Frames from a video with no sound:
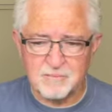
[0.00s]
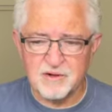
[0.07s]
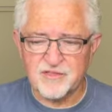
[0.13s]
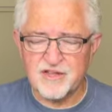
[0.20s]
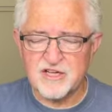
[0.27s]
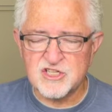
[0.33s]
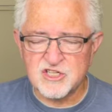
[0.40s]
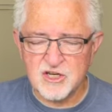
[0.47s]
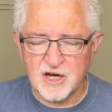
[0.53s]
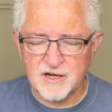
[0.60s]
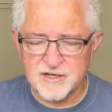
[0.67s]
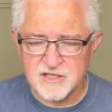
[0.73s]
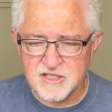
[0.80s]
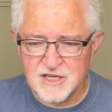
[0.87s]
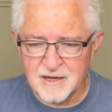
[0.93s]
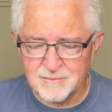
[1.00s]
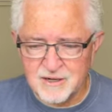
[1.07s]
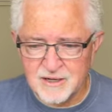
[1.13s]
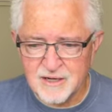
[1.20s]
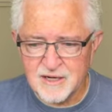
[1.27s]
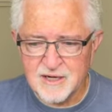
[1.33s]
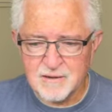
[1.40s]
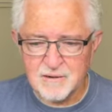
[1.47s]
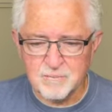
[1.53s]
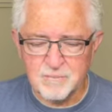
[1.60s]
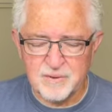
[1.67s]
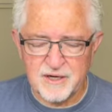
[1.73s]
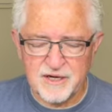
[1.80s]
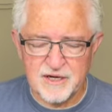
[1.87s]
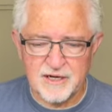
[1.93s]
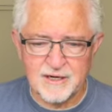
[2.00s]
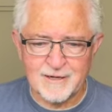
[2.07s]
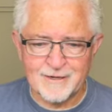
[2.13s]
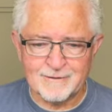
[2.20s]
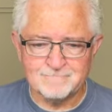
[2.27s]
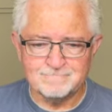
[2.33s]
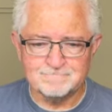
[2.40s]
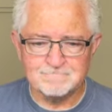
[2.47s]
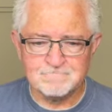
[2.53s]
but they saw his coming being uh,